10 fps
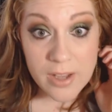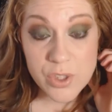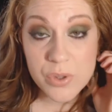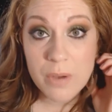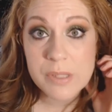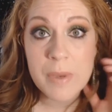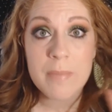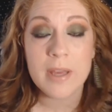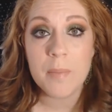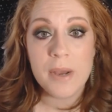yeah, so that was
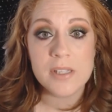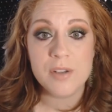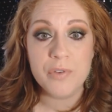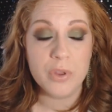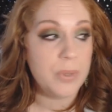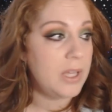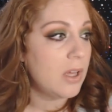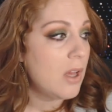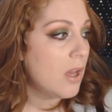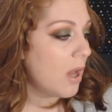my makeup basket for the
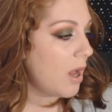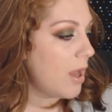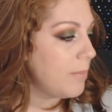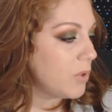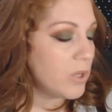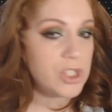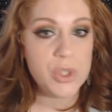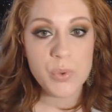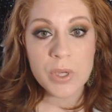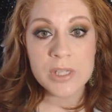week. I'm
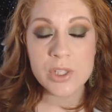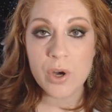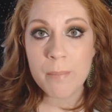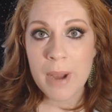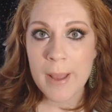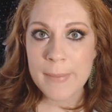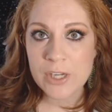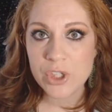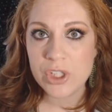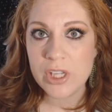going to insert
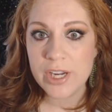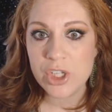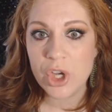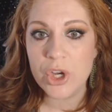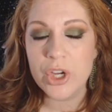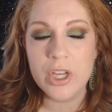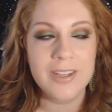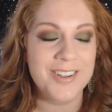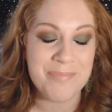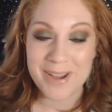my pictures that I
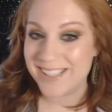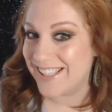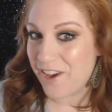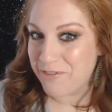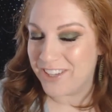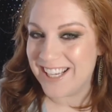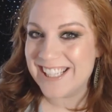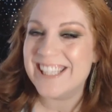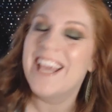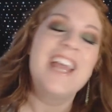took of my
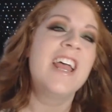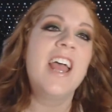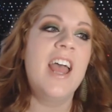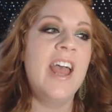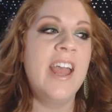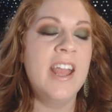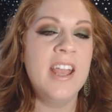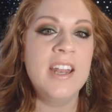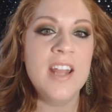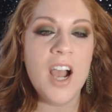selfies,
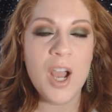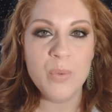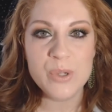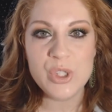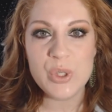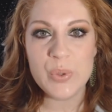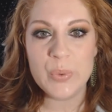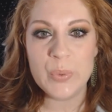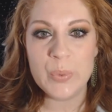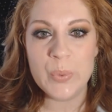and I will
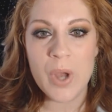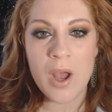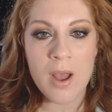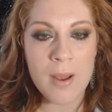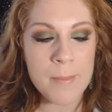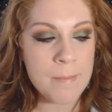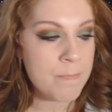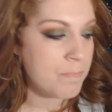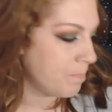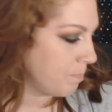do...
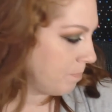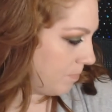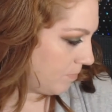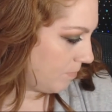Um,